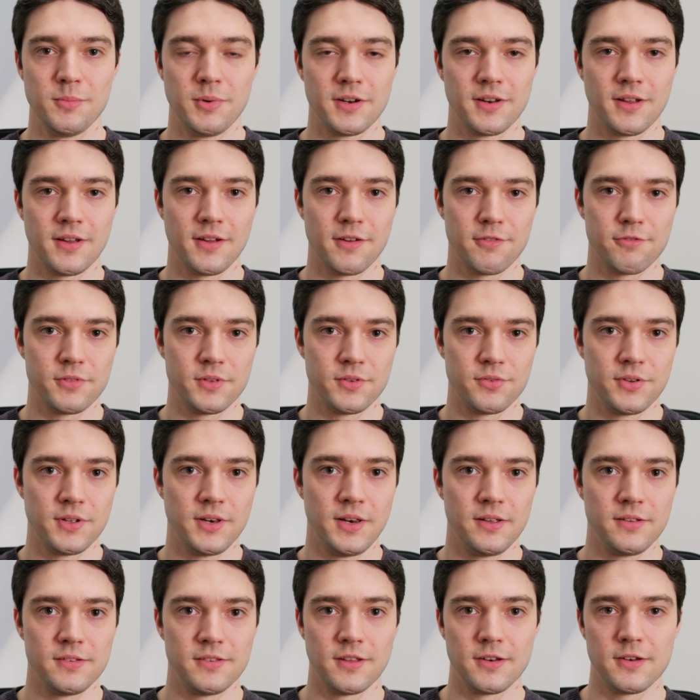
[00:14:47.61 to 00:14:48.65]
but I have the
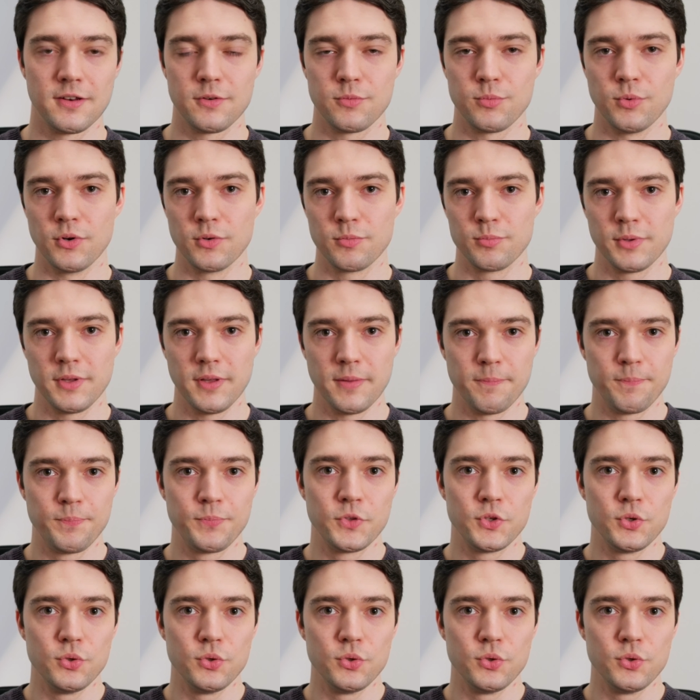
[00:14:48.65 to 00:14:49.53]
feeling that it won't be